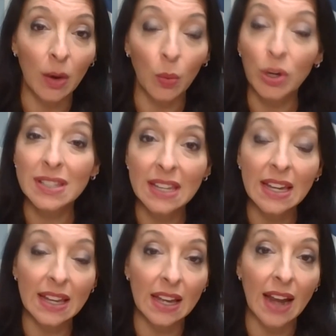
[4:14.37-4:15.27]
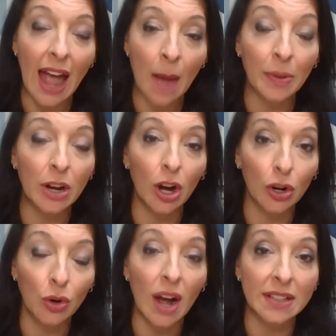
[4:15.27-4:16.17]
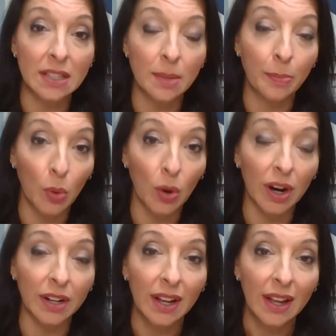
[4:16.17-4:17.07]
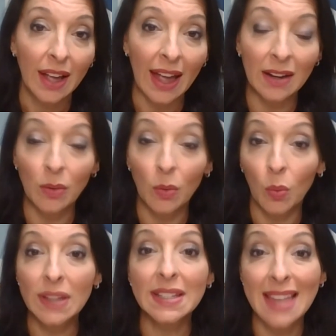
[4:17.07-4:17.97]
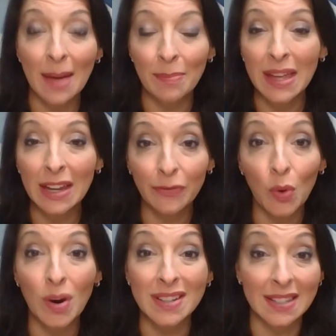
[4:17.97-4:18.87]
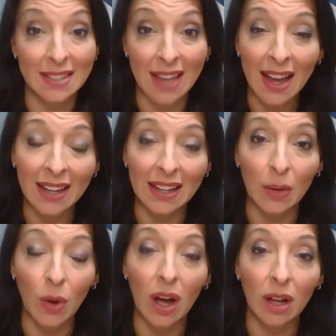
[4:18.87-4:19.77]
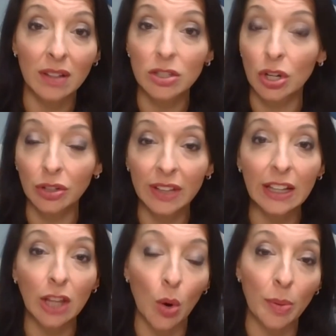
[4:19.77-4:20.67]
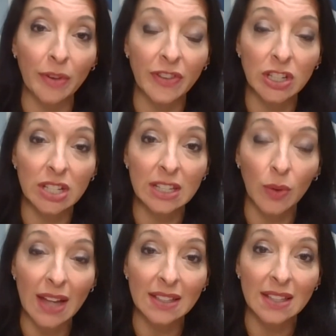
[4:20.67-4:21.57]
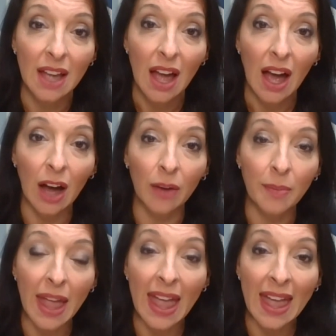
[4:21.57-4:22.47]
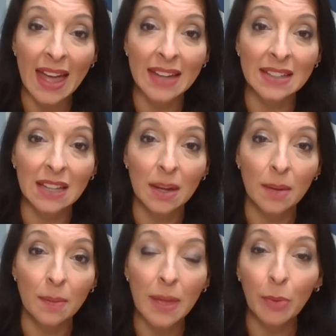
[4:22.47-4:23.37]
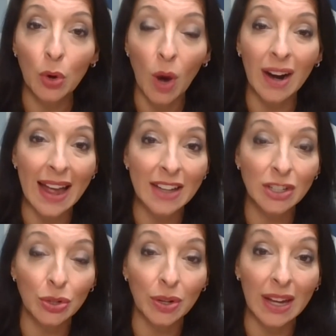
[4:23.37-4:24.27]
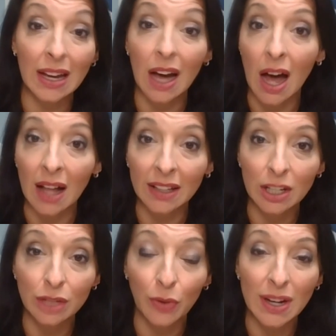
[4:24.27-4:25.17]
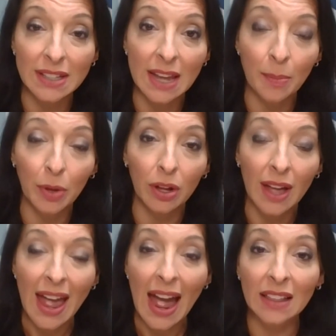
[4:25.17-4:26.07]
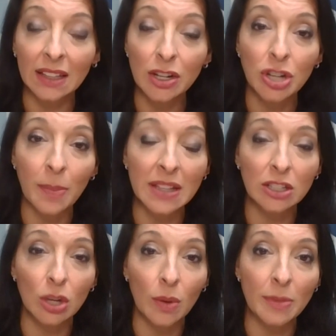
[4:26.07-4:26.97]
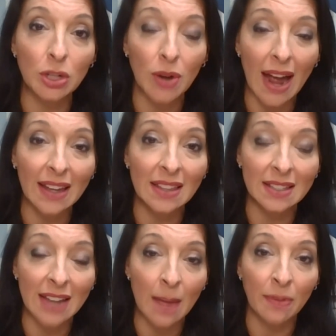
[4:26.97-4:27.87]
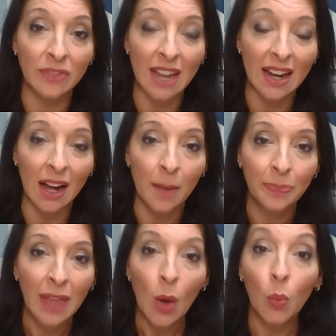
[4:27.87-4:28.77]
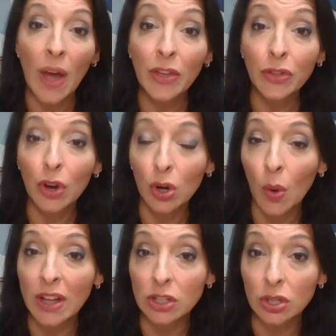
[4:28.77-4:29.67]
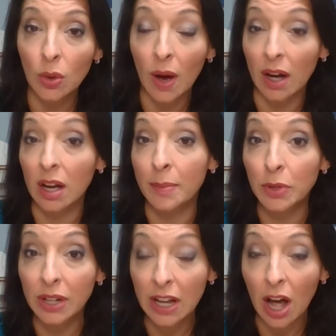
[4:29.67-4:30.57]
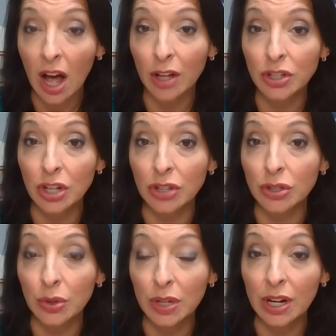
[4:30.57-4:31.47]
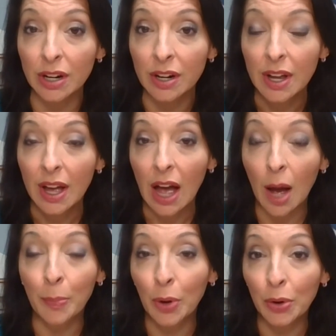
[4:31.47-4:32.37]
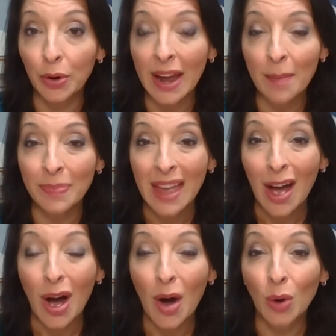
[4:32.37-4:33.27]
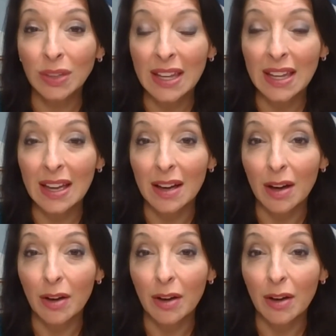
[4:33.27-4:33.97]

we're seeing it happen across the board. And what does that mean for society? Well, certainly lower proficiency rates and people who are entering college, for example, at the Leadership Institute, we've been tracking this type of data. Whether they're going to a community college, a two-year program, only